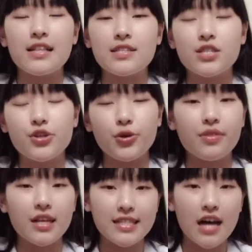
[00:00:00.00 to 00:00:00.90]
to the
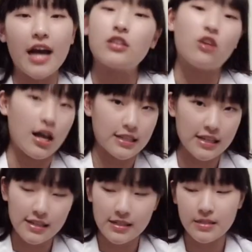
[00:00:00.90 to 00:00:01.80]

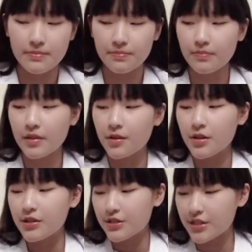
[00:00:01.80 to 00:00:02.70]
diagnosis.
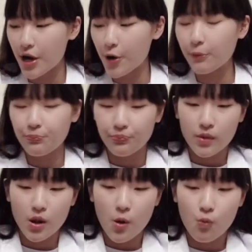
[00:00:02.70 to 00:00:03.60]
So
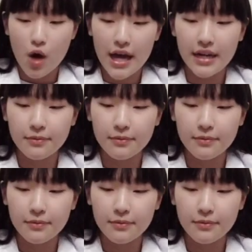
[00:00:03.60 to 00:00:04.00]
when